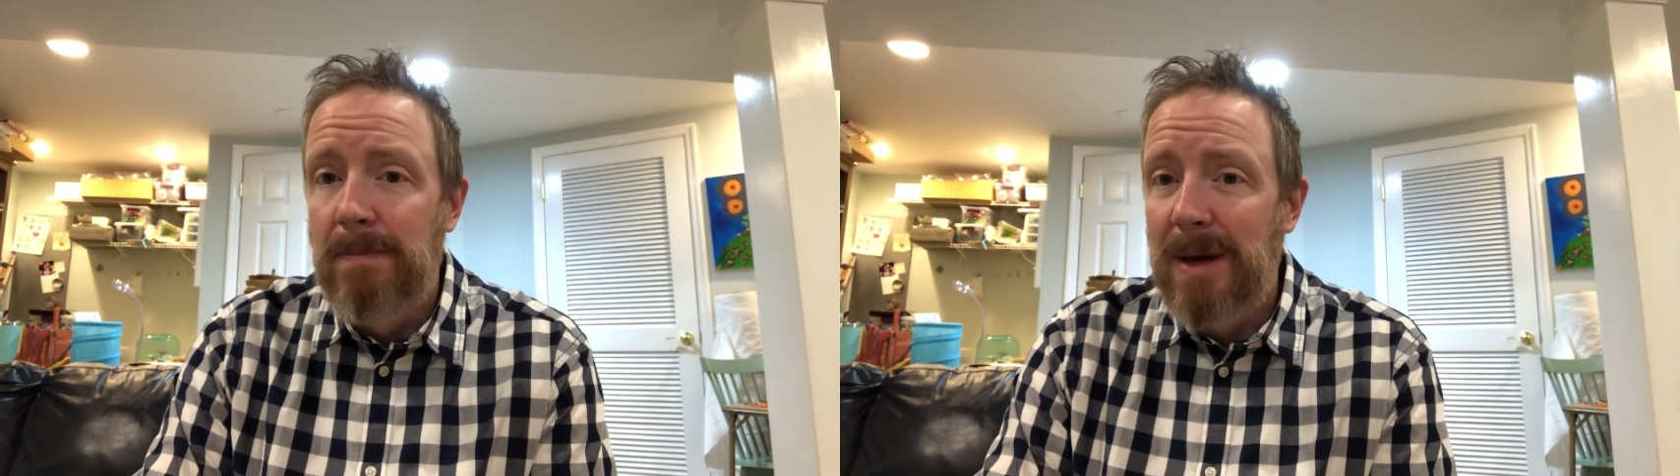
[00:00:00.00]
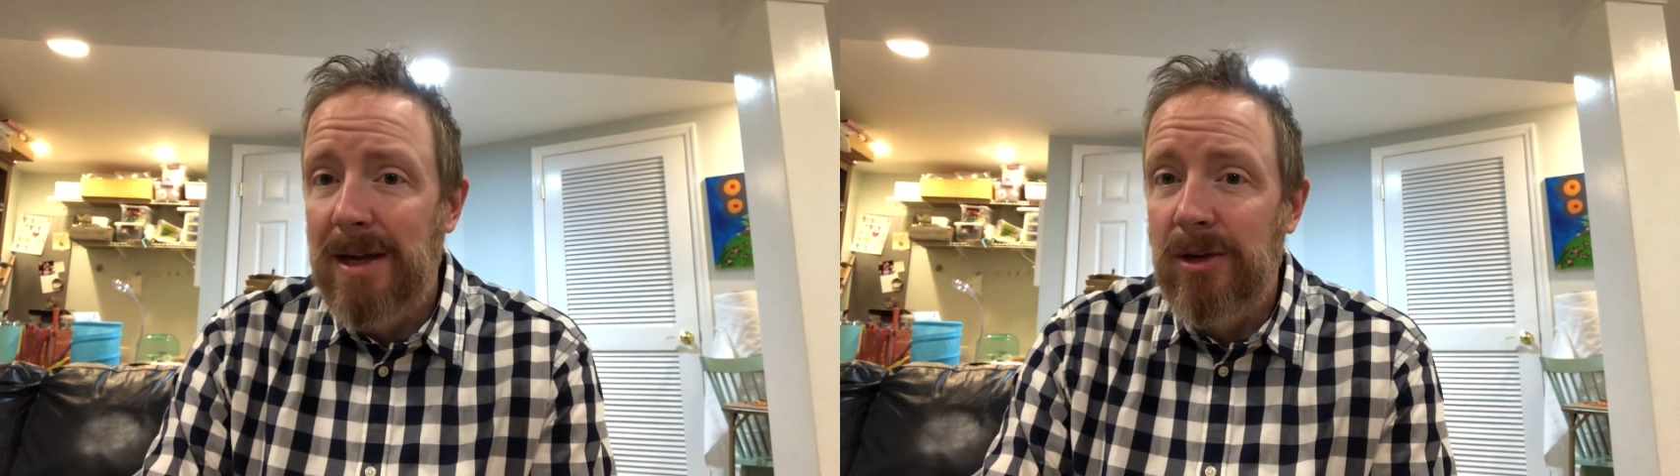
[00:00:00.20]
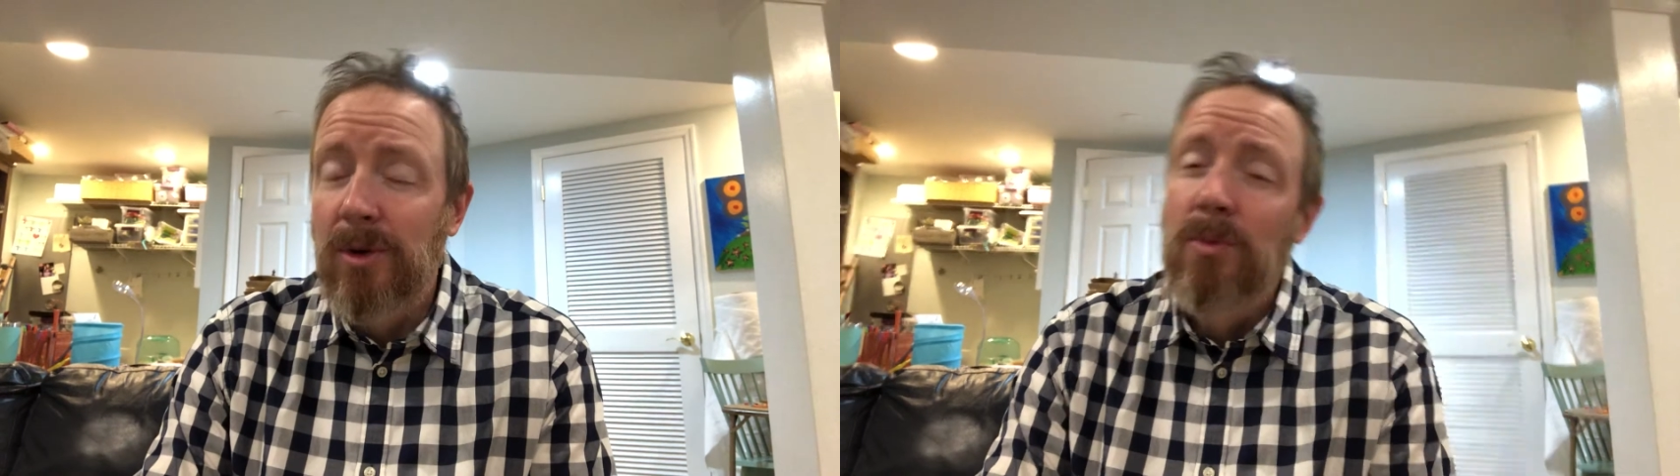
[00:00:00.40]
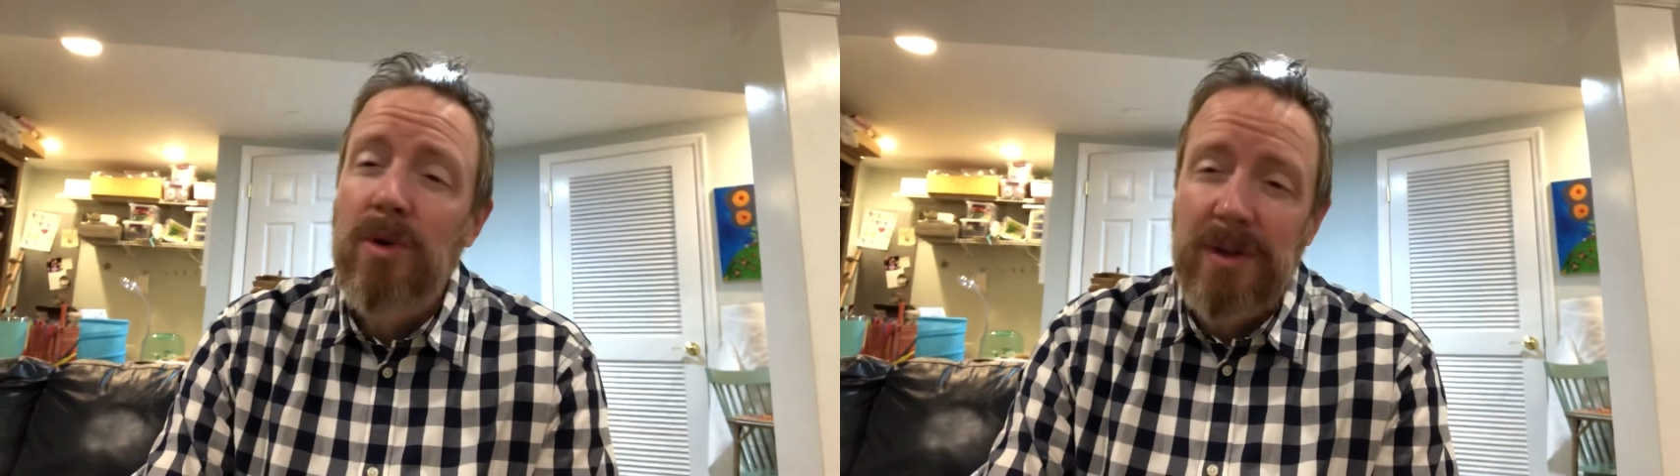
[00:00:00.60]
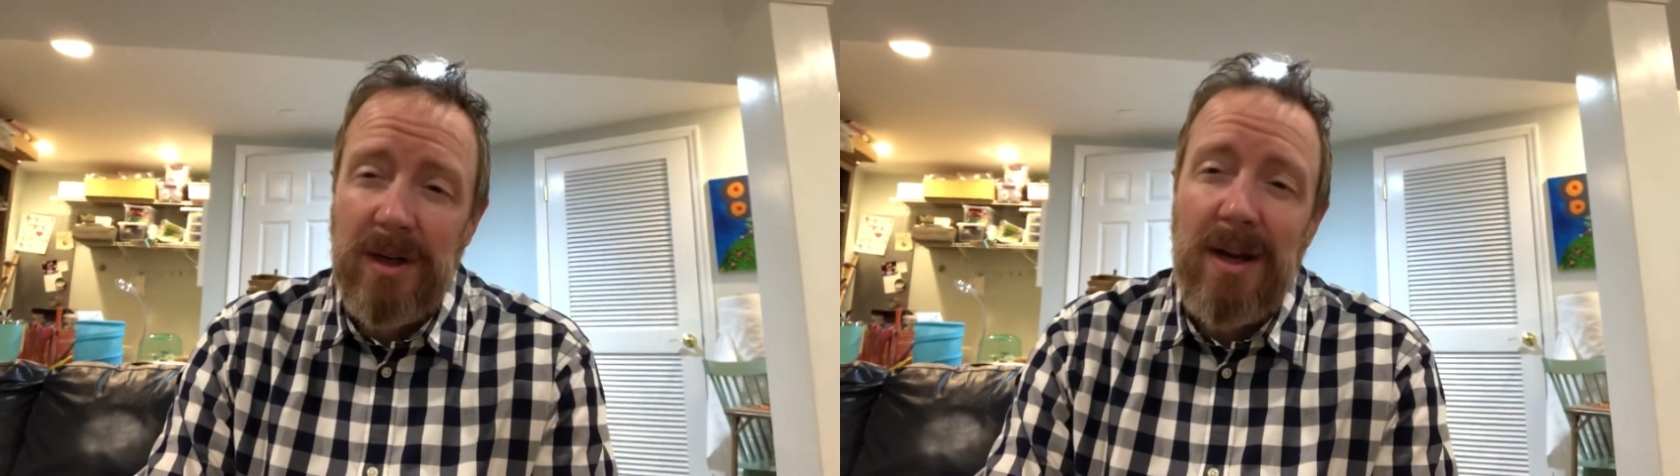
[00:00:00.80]
you are
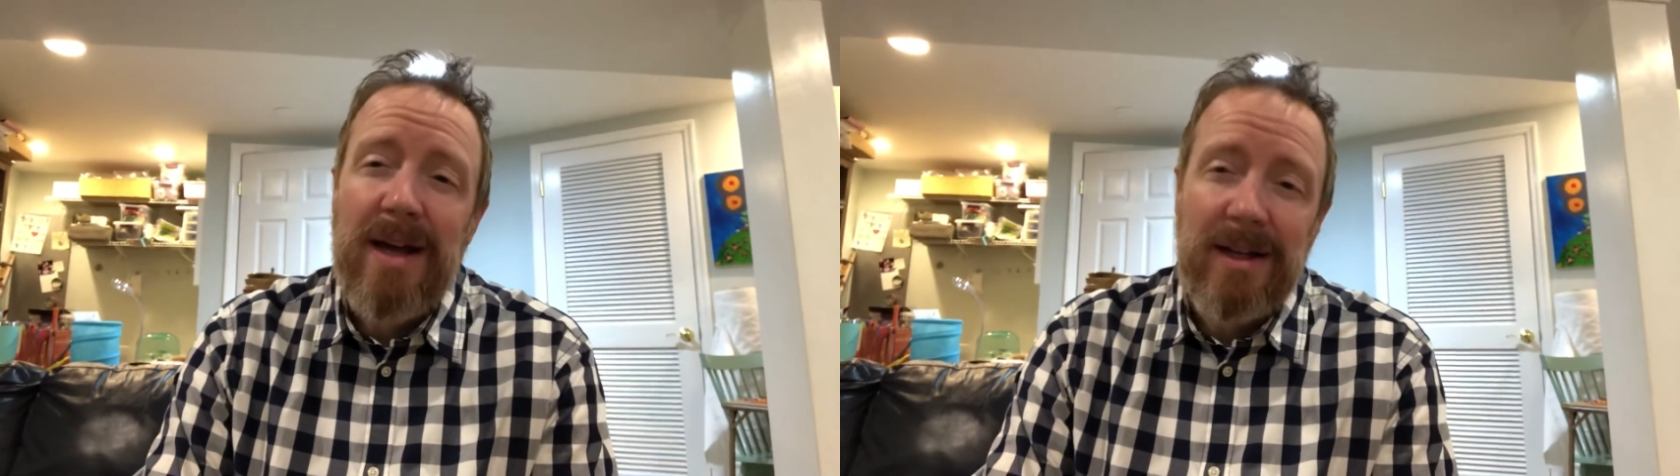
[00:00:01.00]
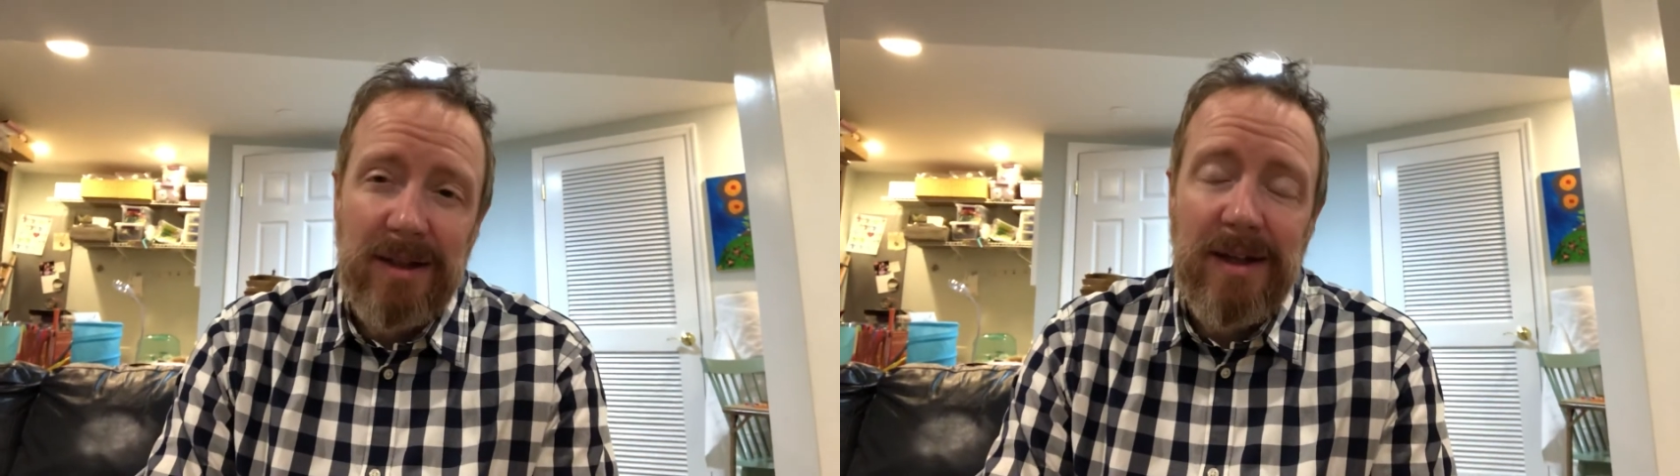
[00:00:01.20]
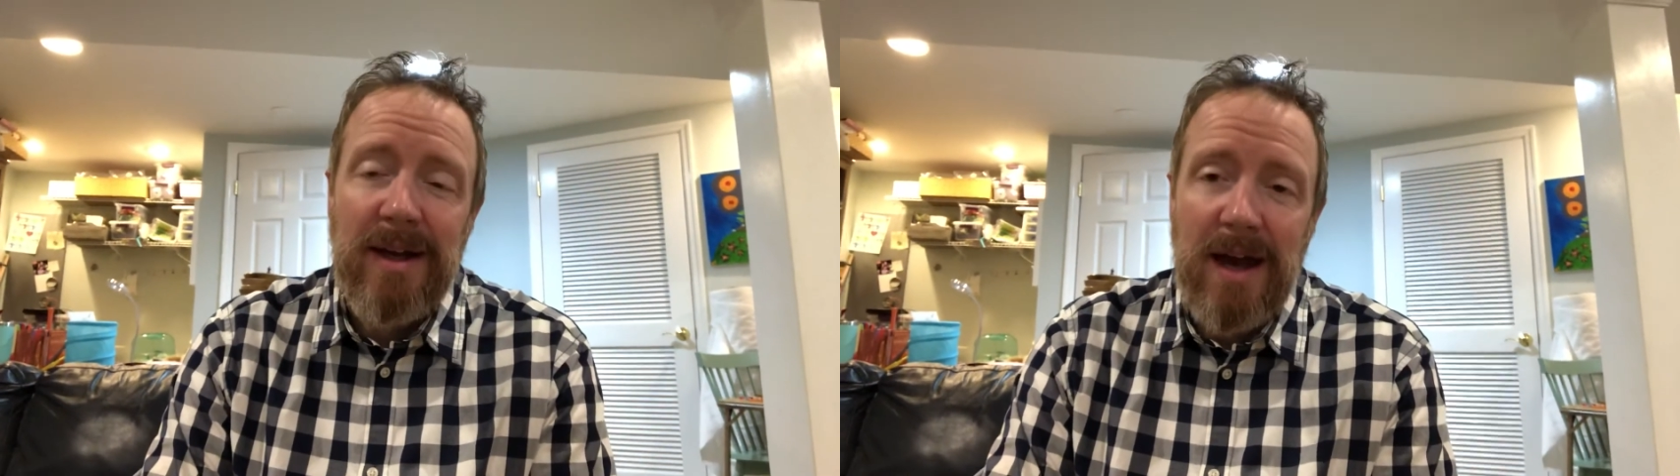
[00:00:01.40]
more than likely